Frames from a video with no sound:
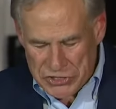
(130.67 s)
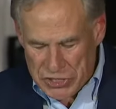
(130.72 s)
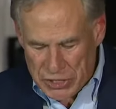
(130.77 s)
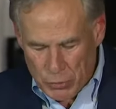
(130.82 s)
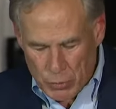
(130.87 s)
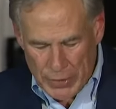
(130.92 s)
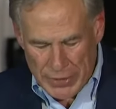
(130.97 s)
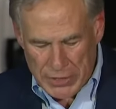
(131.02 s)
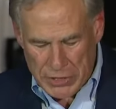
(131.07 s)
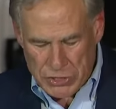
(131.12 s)

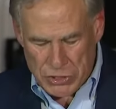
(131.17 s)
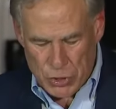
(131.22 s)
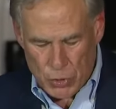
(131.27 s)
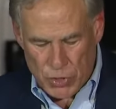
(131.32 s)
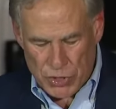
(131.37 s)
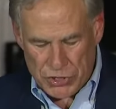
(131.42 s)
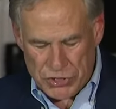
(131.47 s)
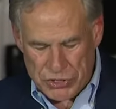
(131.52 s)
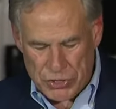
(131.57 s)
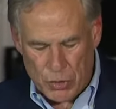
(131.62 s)
that we
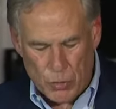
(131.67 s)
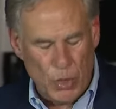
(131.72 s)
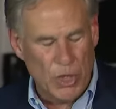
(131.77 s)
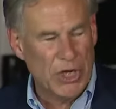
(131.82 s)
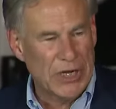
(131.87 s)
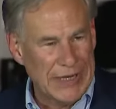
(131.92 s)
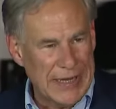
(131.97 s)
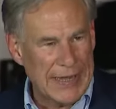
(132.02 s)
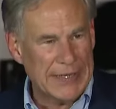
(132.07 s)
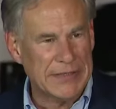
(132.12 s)
endorsed
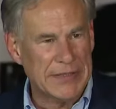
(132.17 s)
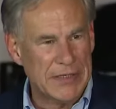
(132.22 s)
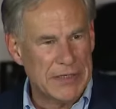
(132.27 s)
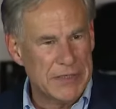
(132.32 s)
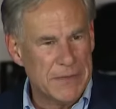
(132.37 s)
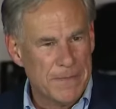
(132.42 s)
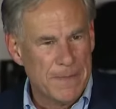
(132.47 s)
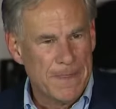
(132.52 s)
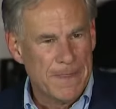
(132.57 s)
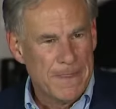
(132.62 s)
were elected